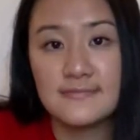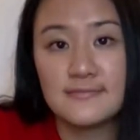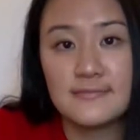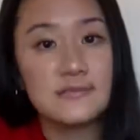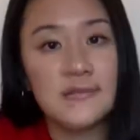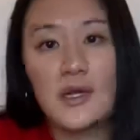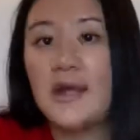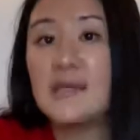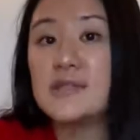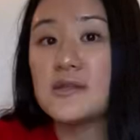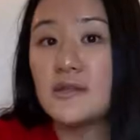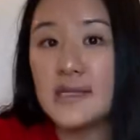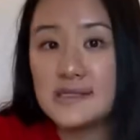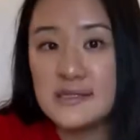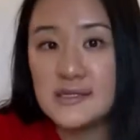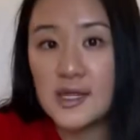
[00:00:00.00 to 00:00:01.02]
Alright, so
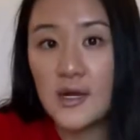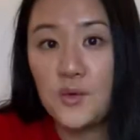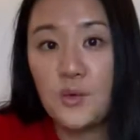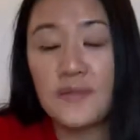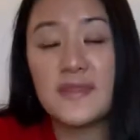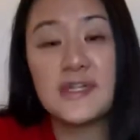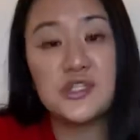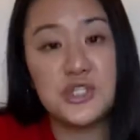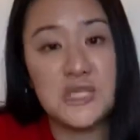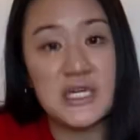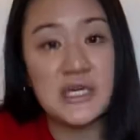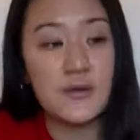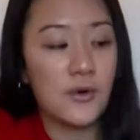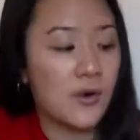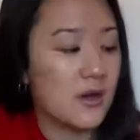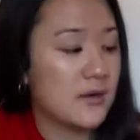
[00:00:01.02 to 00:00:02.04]
let's start with the G
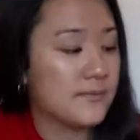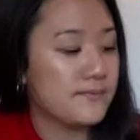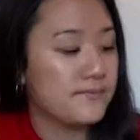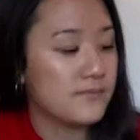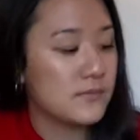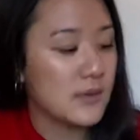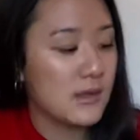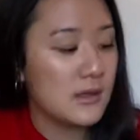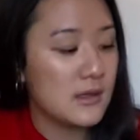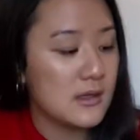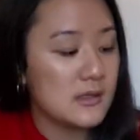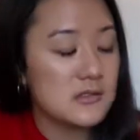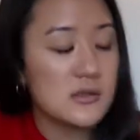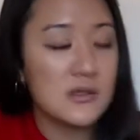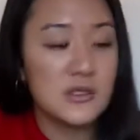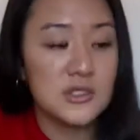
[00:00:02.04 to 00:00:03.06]
chord.
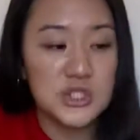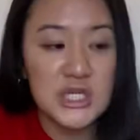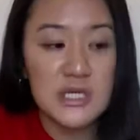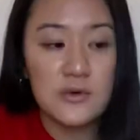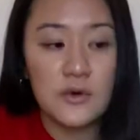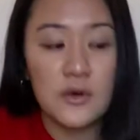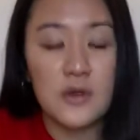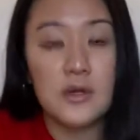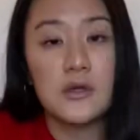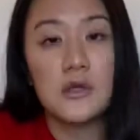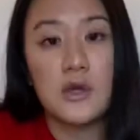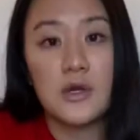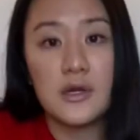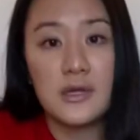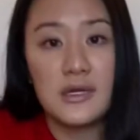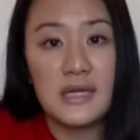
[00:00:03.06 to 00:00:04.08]
So the G chord, you're
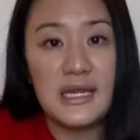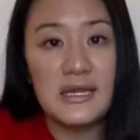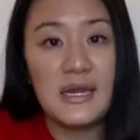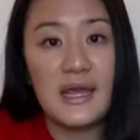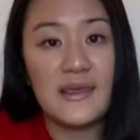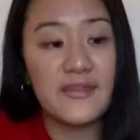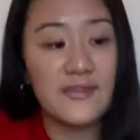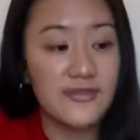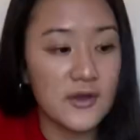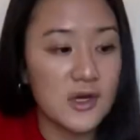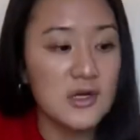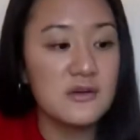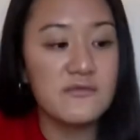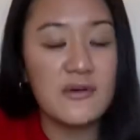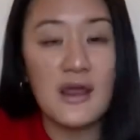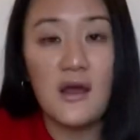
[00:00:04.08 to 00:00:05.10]
going to need a
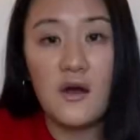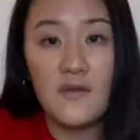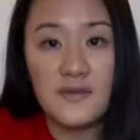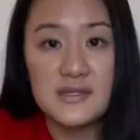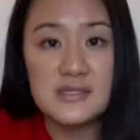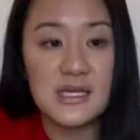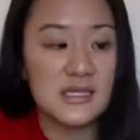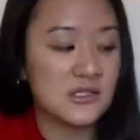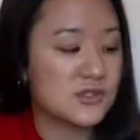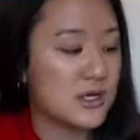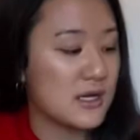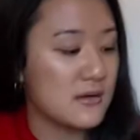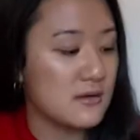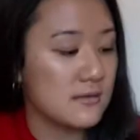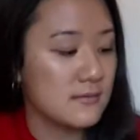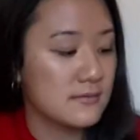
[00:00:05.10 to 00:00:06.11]
3rd fret on the 6th
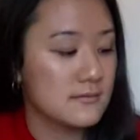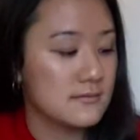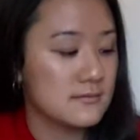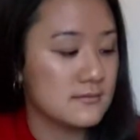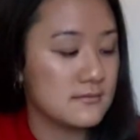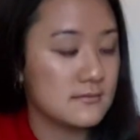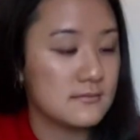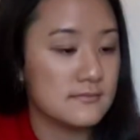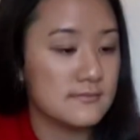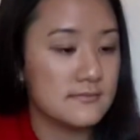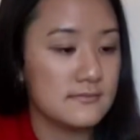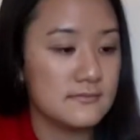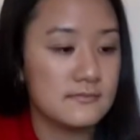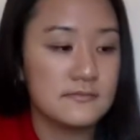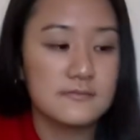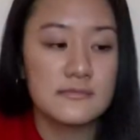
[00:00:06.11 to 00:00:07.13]
string,
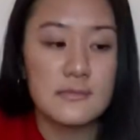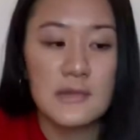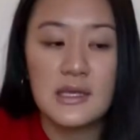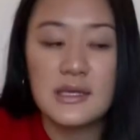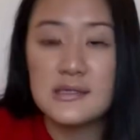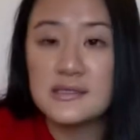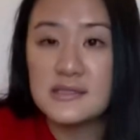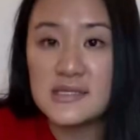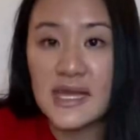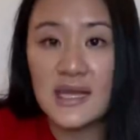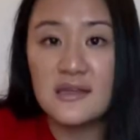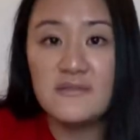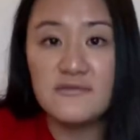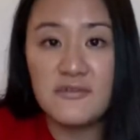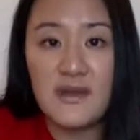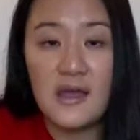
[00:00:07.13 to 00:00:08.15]

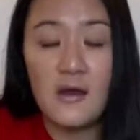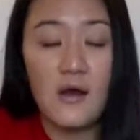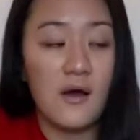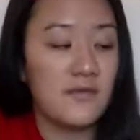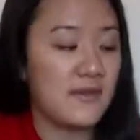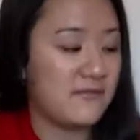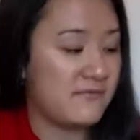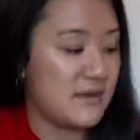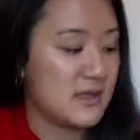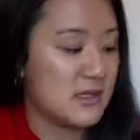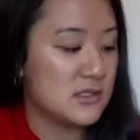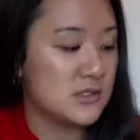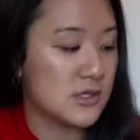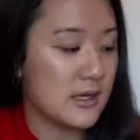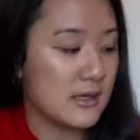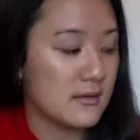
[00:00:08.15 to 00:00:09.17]
2nd fret on the 5th
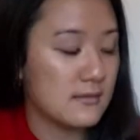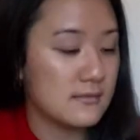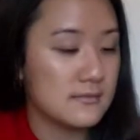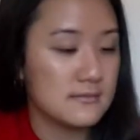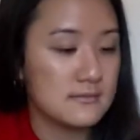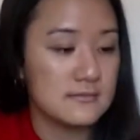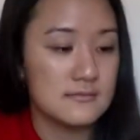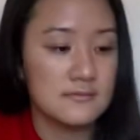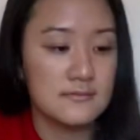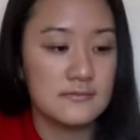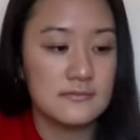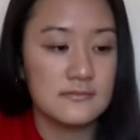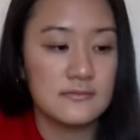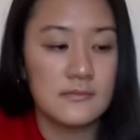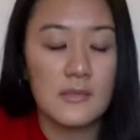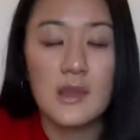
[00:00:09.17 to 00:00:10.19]
string,
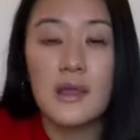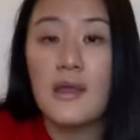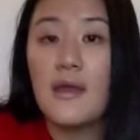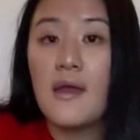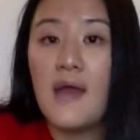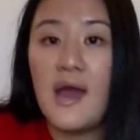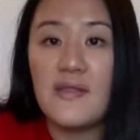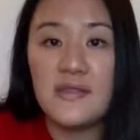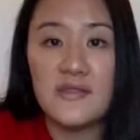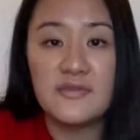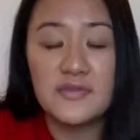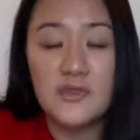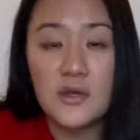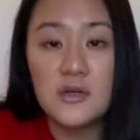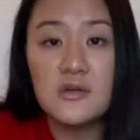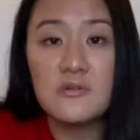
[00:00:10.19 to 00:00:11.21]
and then
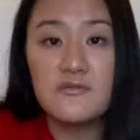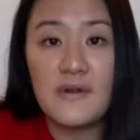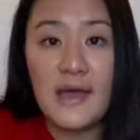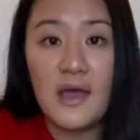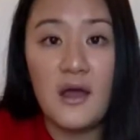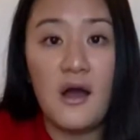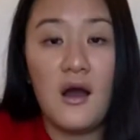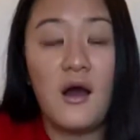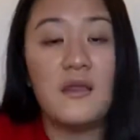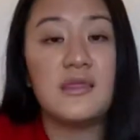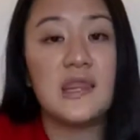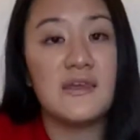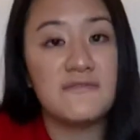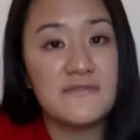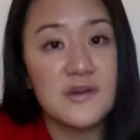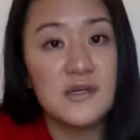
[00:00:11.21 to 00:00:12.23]
3rd fret on the
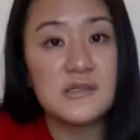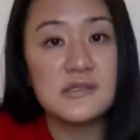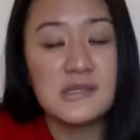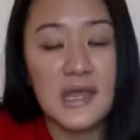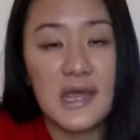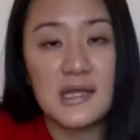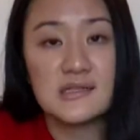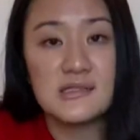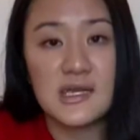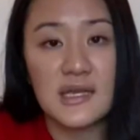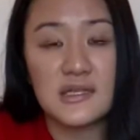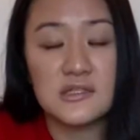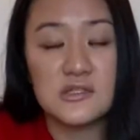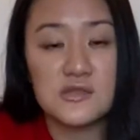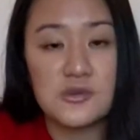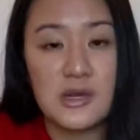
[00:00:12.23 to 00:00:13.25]
1st and
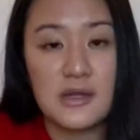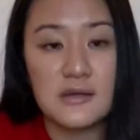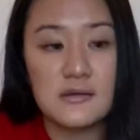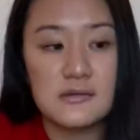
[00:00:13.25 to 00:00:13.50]
2nd string.